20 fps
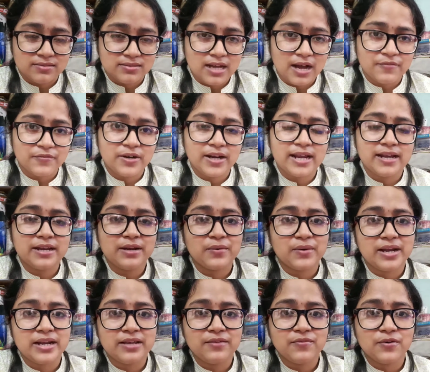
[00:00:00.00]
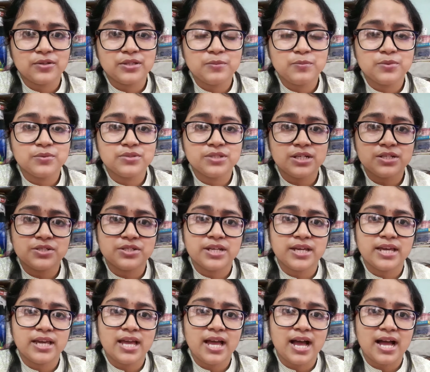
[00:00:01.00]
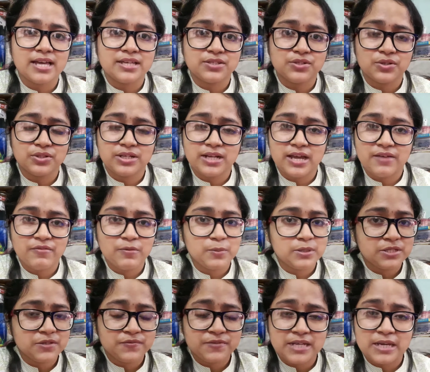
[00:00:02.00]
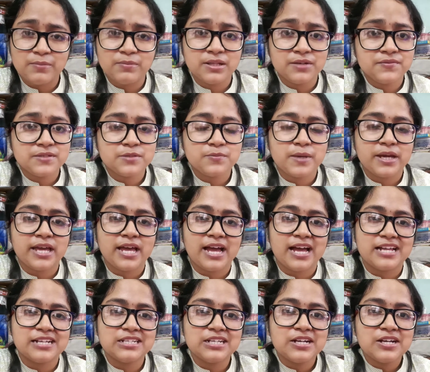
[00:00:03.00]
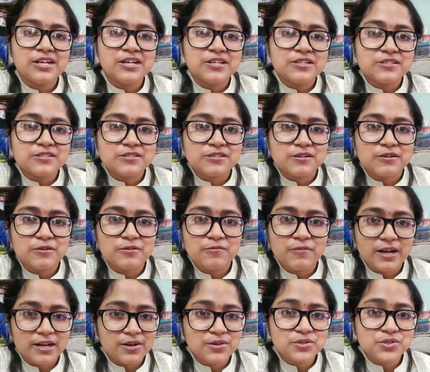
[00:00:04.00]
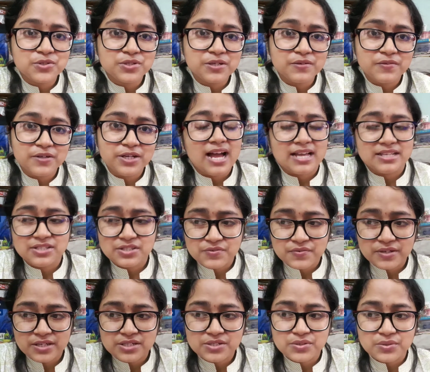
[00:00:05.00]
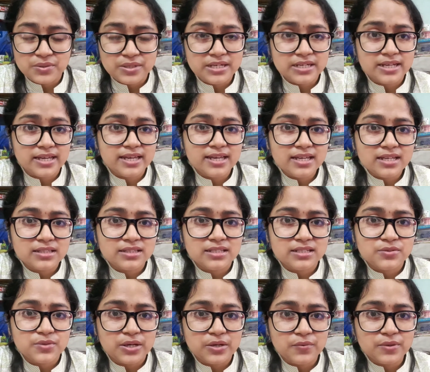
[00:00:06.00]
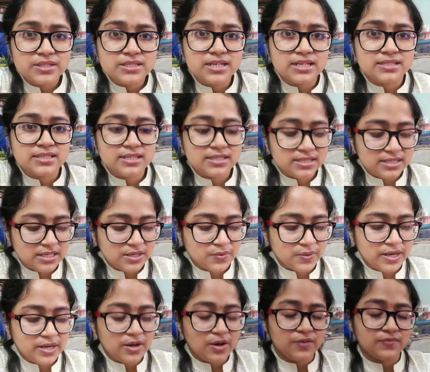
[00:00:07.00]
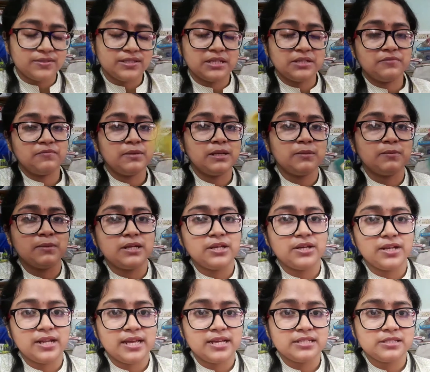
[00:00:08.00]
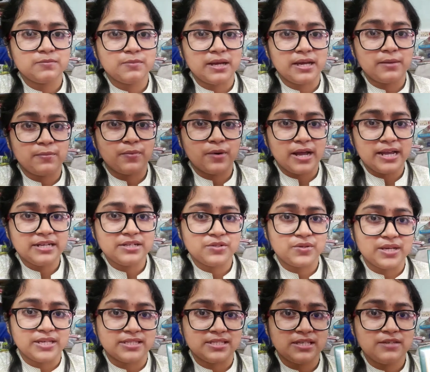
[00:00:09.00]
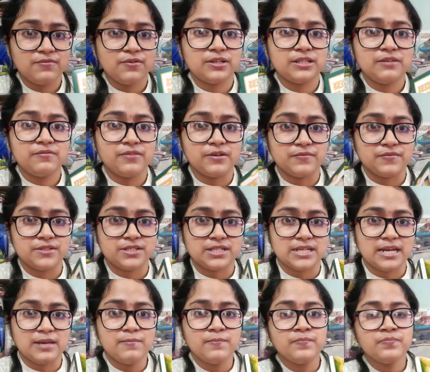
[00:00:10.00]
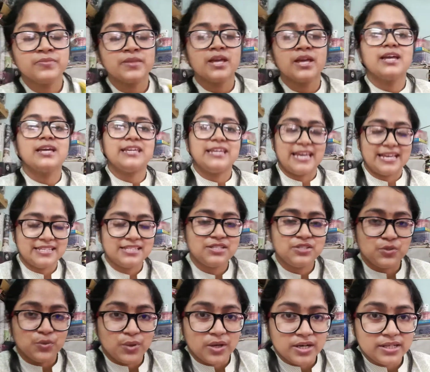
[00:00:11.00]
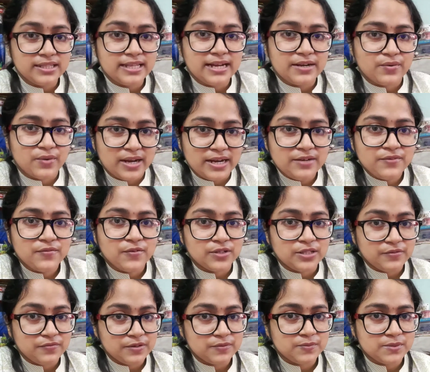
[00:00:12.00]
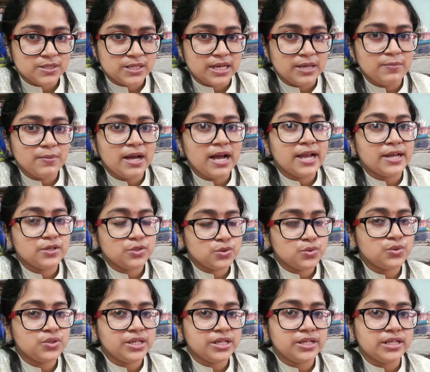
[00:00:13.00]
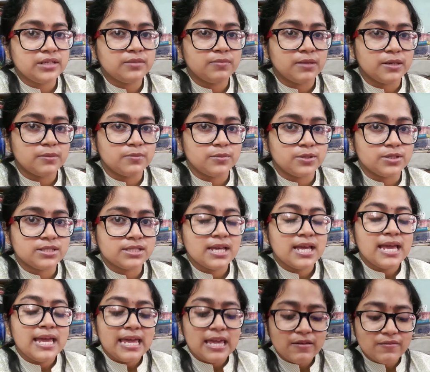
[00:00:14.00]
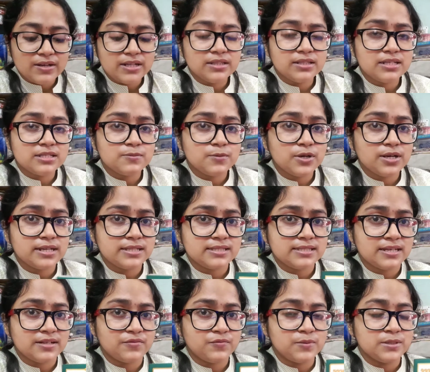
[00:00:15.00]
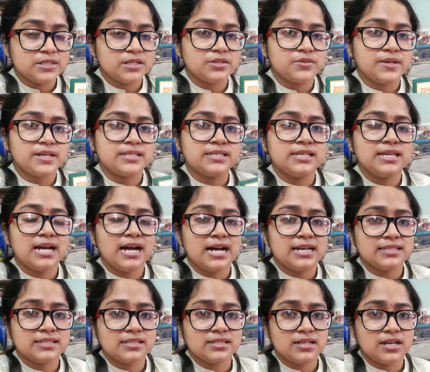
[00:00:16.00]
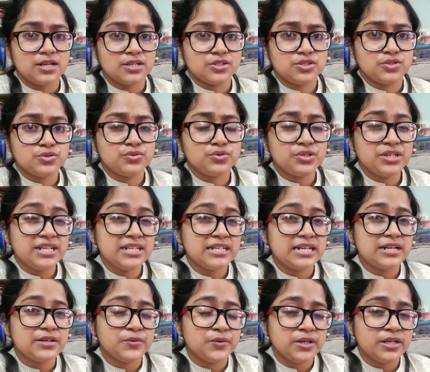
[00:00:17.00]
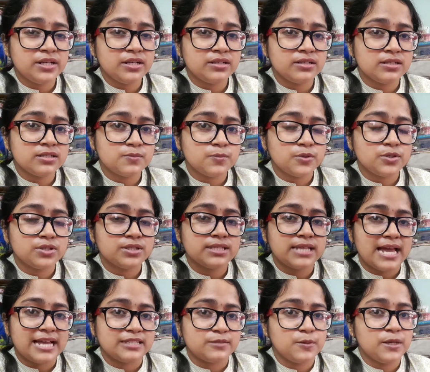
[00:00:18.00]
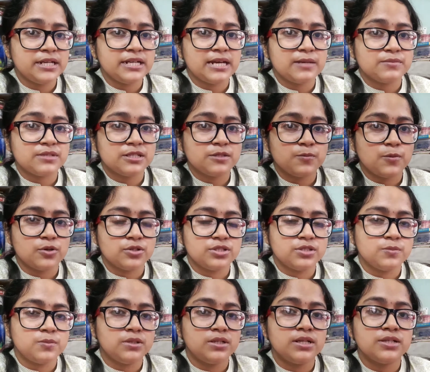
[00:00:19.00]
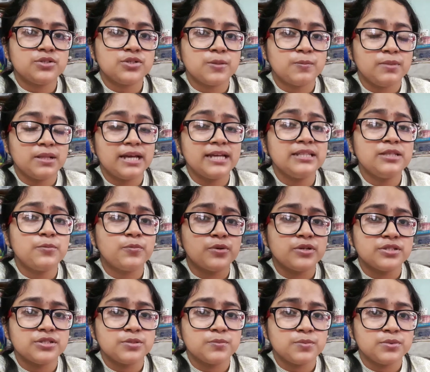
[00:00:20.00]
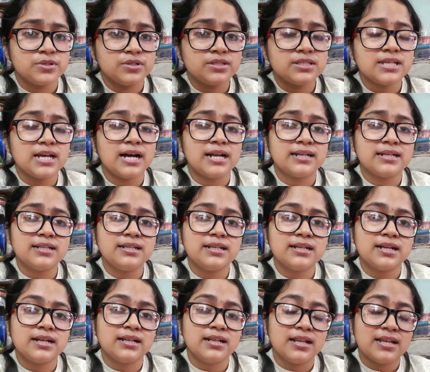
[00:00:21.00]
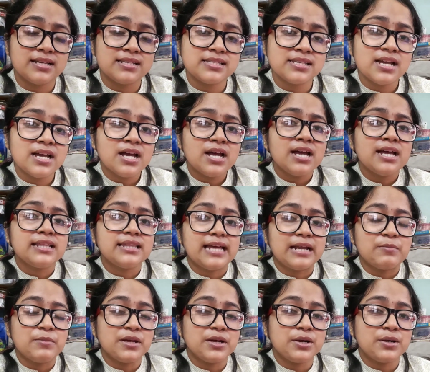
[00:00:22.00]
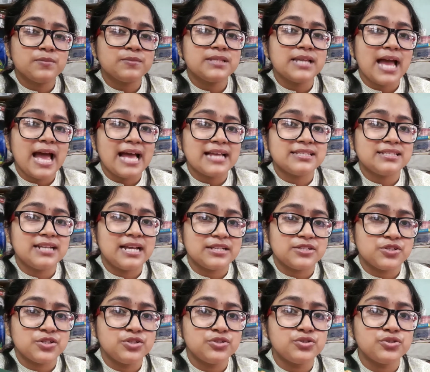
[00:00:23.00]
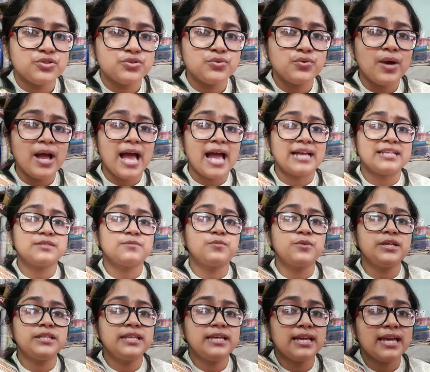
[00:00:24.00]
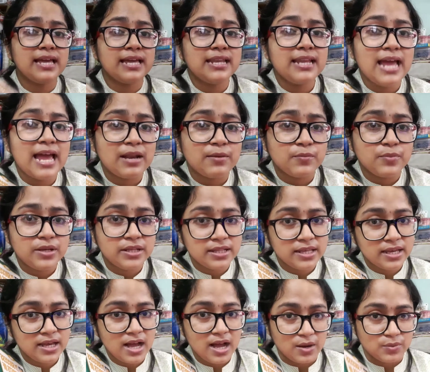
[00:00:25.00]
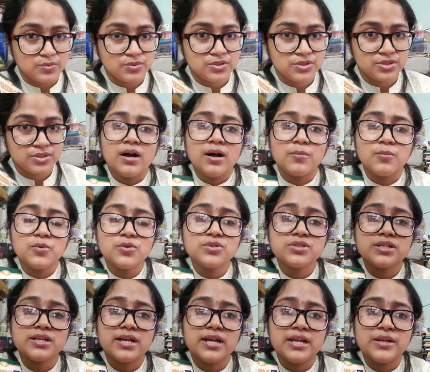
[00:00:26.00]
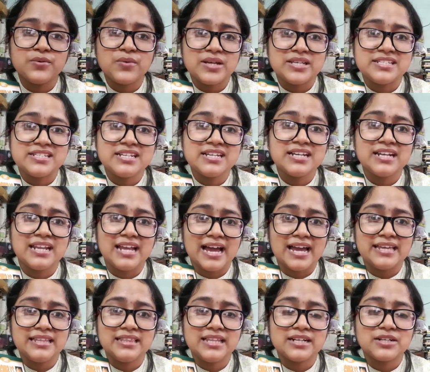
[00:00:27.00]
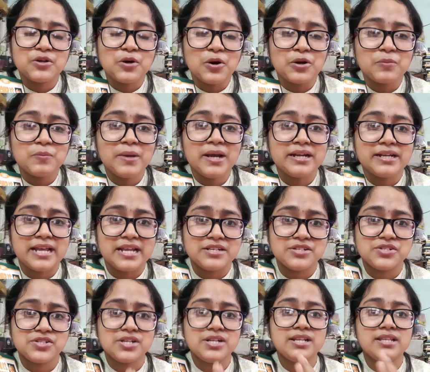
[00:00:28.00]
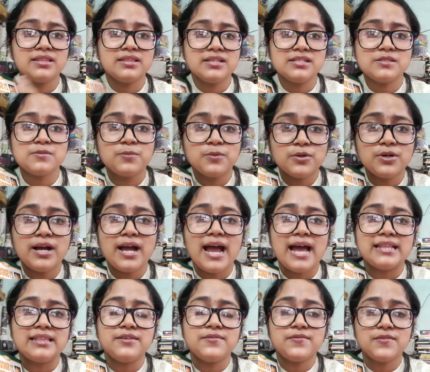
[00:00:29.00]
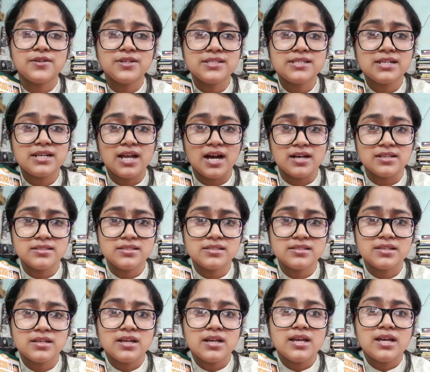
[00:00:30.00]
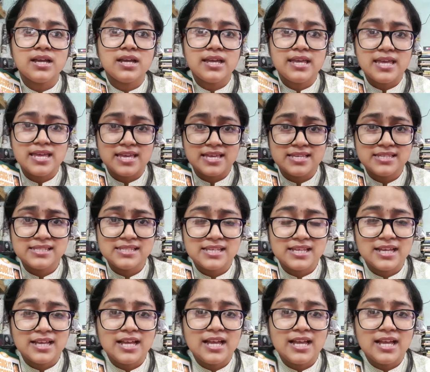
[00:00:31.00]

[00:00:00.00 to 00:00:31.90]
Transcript: after getting ready for the puja today i saw that i have a bit of time left in my hand so why not shoot a video just finished reading the 21 success secret of self-made millionaires by brian tracy for the fifth time Yes, you heard that right. For the fifth time, I do reread my books. Even in this book itself, Mr. Tracy asks us to read and reread these books as many times as possible and to apply the principles until and unless that becomes as natural to you as breathing in and breathing out. A most interesting line that caught my attention in this book at the first glance is